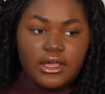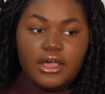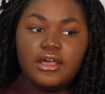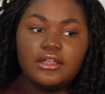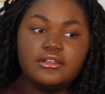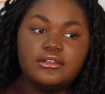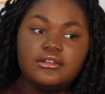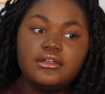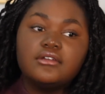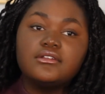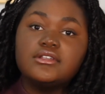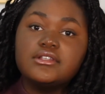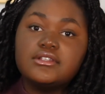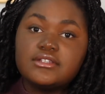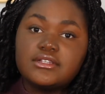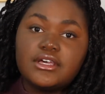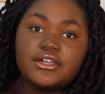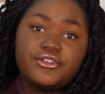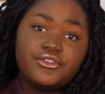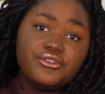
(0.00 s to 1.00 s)
a
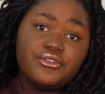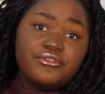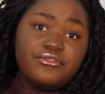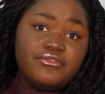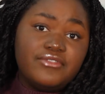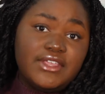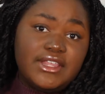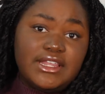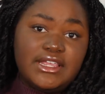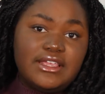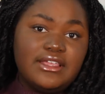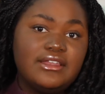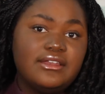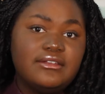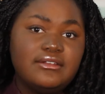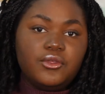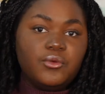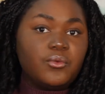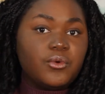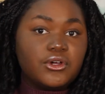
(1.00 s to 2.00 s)
desire to fit
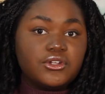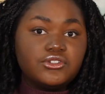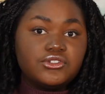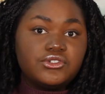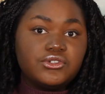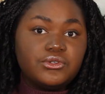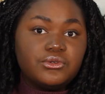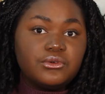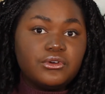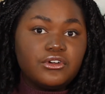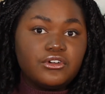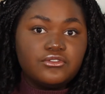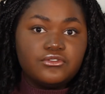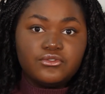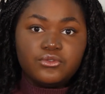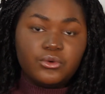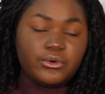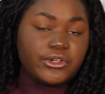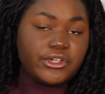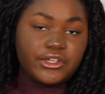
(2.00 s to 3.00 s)
in. You want to
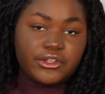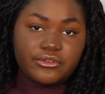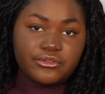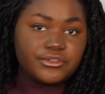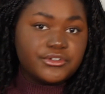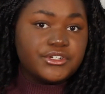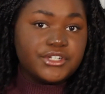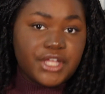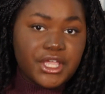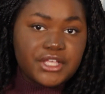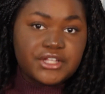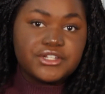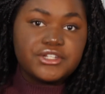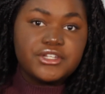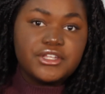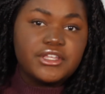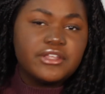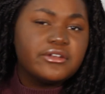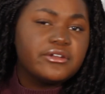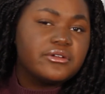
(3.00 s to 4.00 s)
avoid
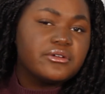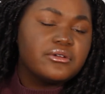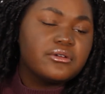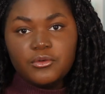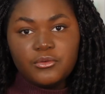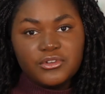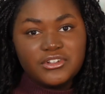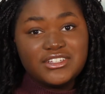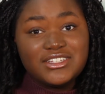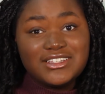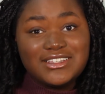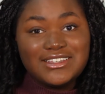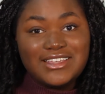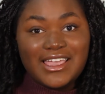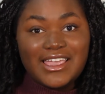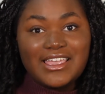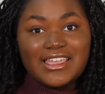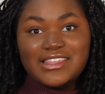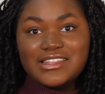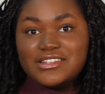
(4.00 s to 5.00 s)
rejection. You want to
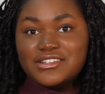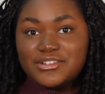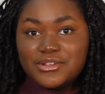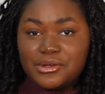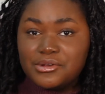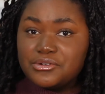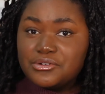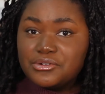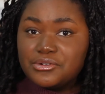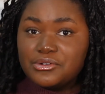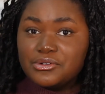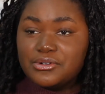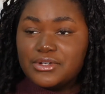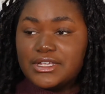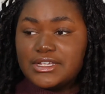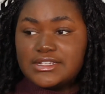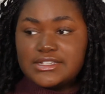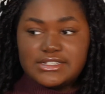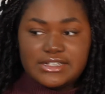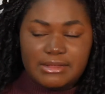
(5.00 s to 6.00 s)
gain social
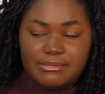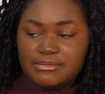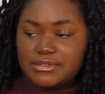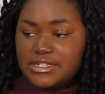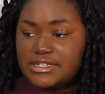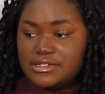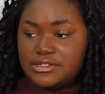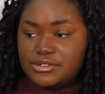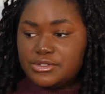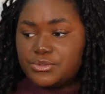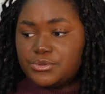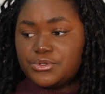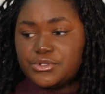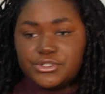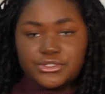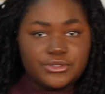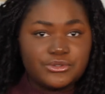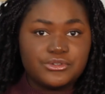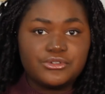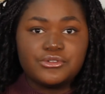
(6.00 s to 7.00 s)
acceptance or
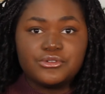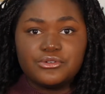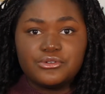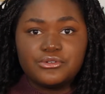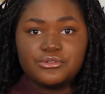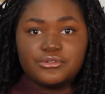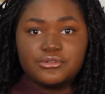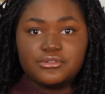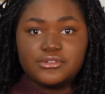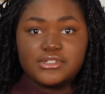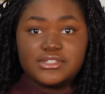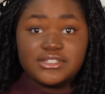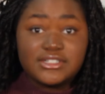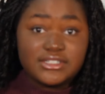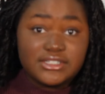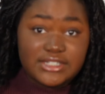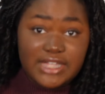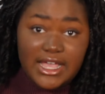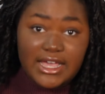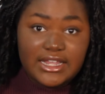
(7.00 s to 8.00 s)
social
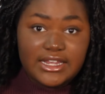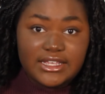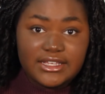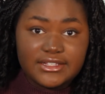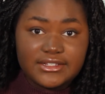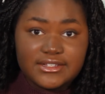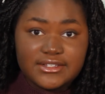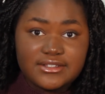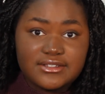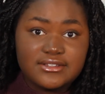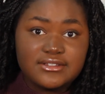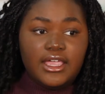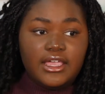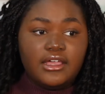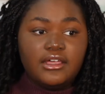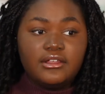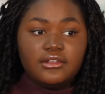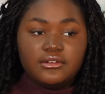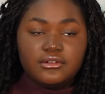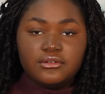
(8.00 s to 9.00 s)
status,
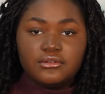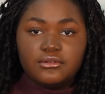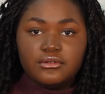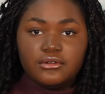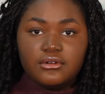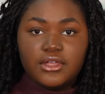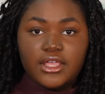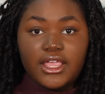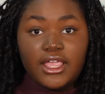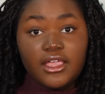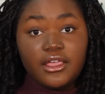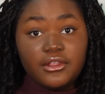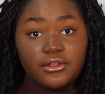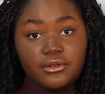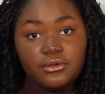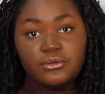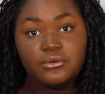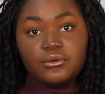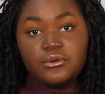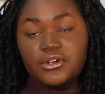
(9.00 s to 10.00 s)
and
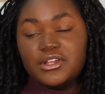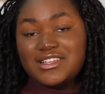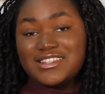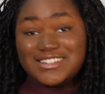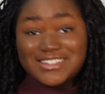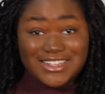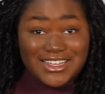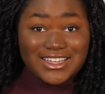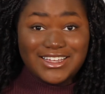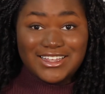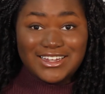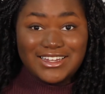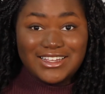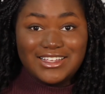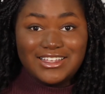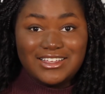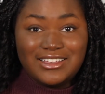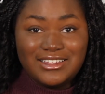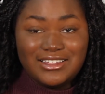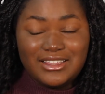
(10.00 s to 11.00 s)
or
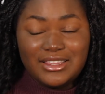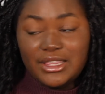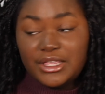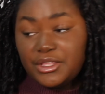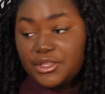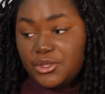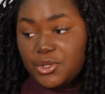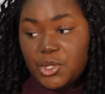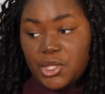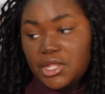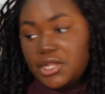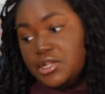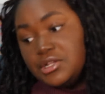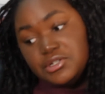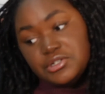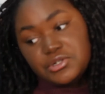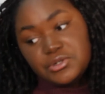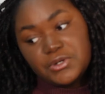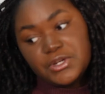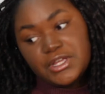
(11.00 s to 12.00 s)
anxiety that you get into